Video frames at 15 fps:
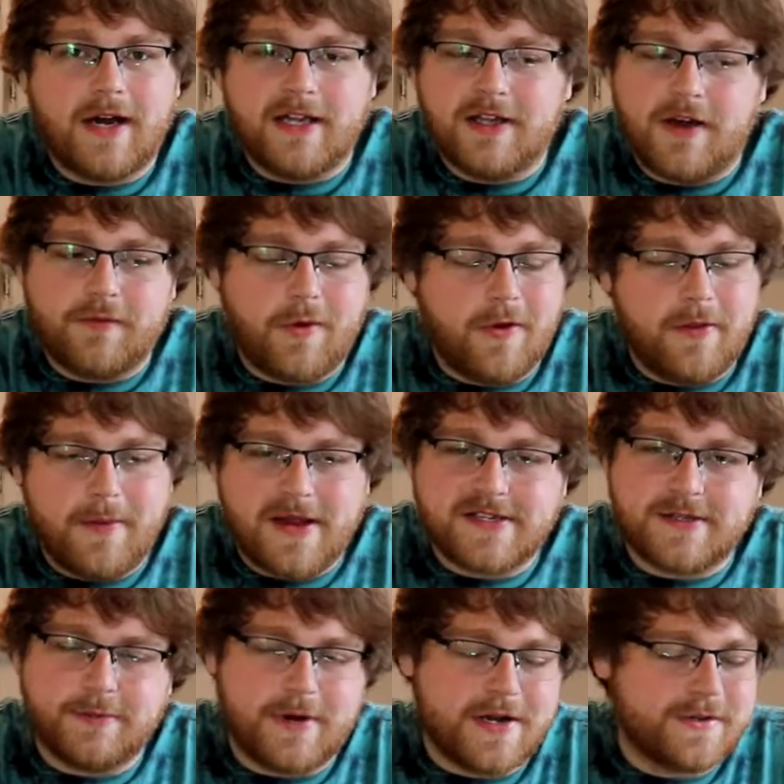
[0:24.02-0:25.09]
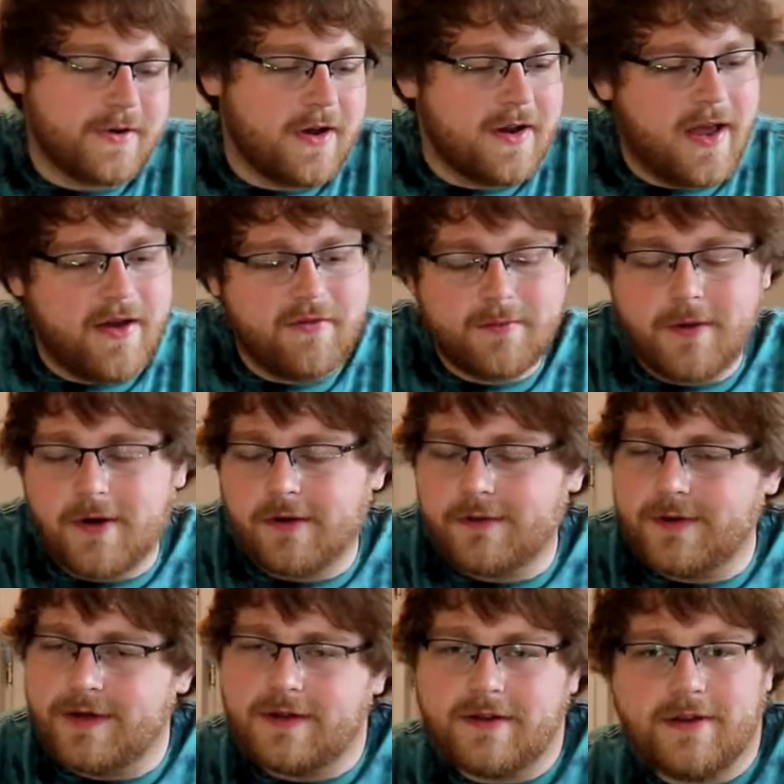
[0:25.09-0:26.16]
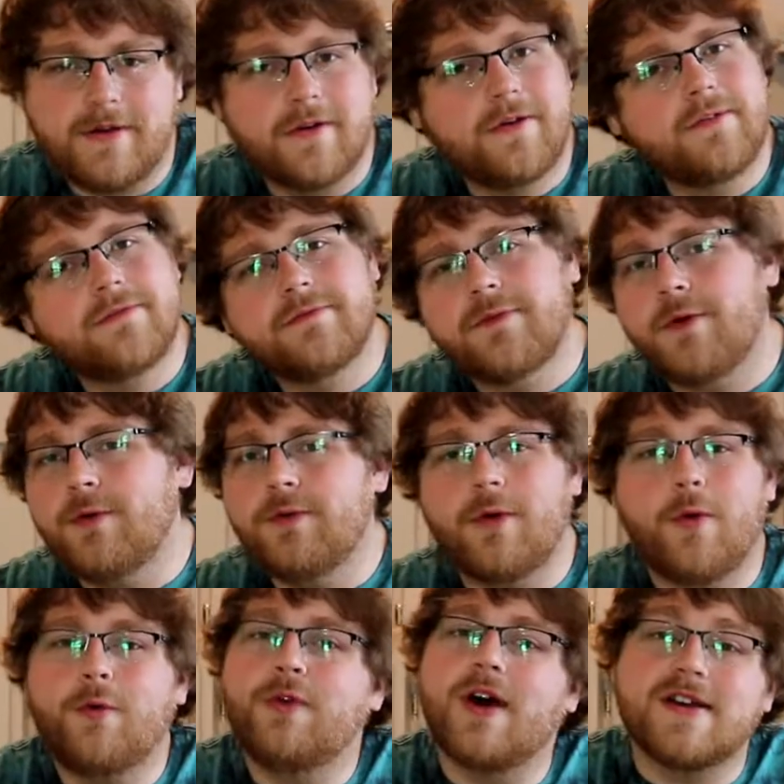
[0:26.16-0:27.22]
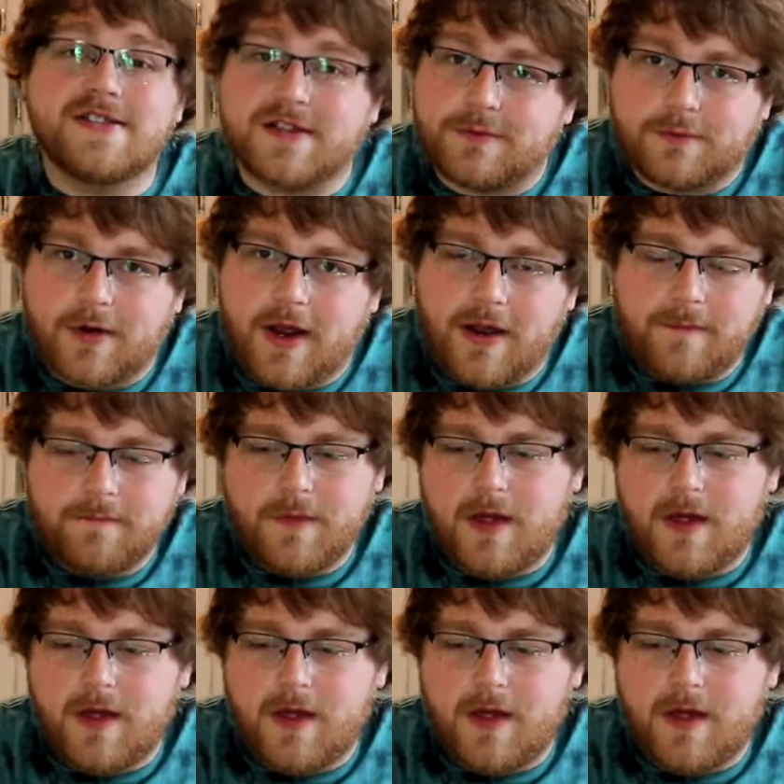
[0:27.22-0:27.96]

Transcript: I love going to the Mexican restaurant and having a margarita, you know? Who doesn't, right?